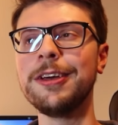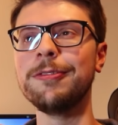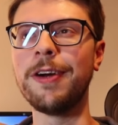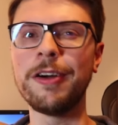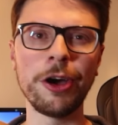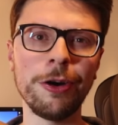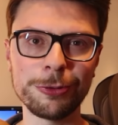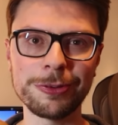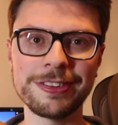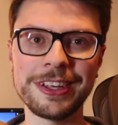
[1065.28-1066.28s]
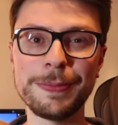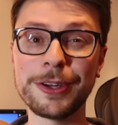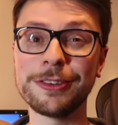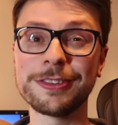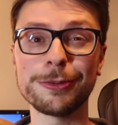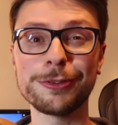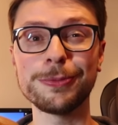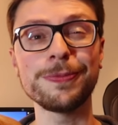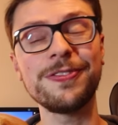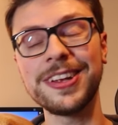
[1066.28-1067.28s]
very arduously, because there's
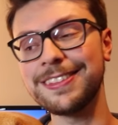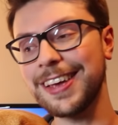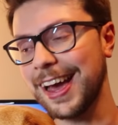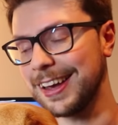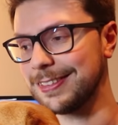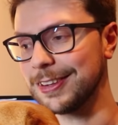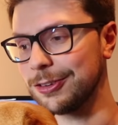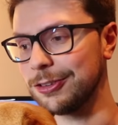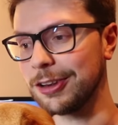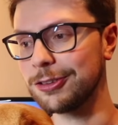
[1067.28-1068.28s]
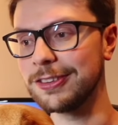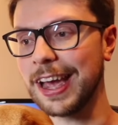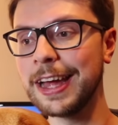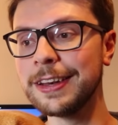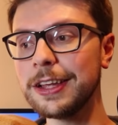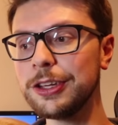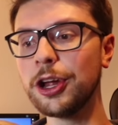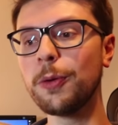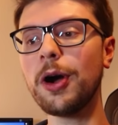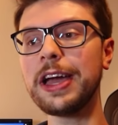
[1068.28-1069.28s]
some fantastic suggestions. And you
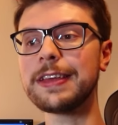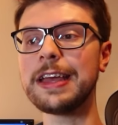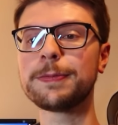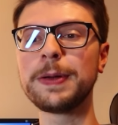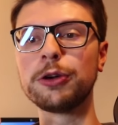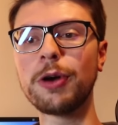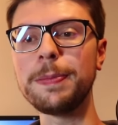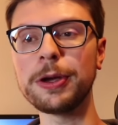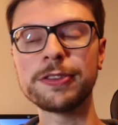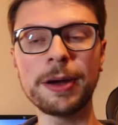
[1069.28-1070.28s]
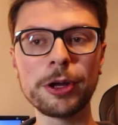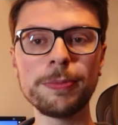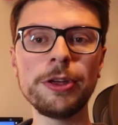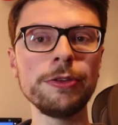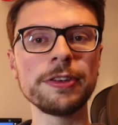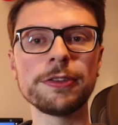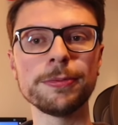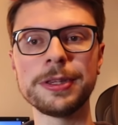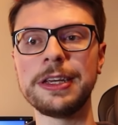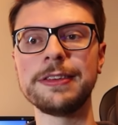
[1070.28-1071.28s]
know what? It's been great because I'm going to be using
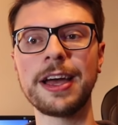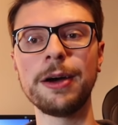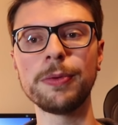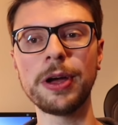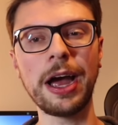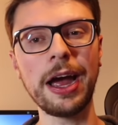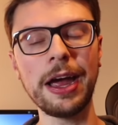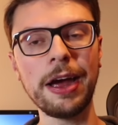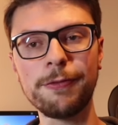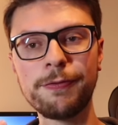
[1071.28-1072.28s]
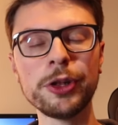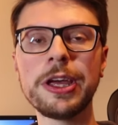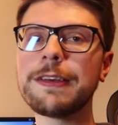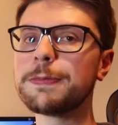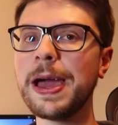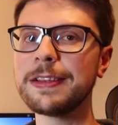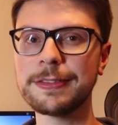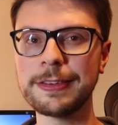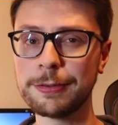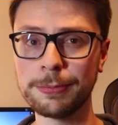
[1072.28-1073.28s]
some of these. I fully expect to
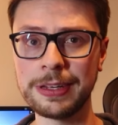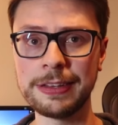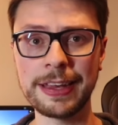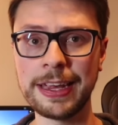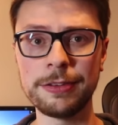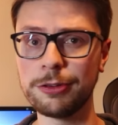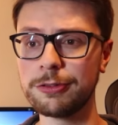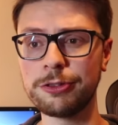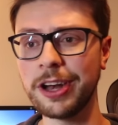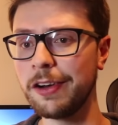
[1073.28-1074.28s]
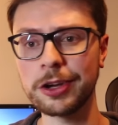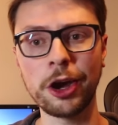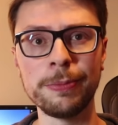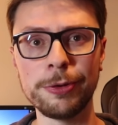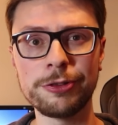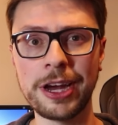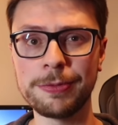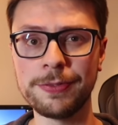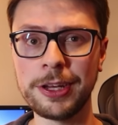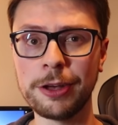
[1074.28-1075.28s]
see some of these in just generic homebrew
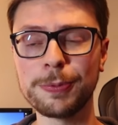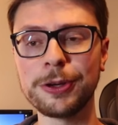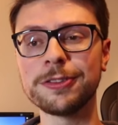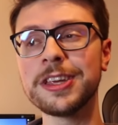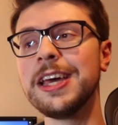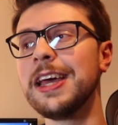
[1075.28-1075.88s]
chapter videos, because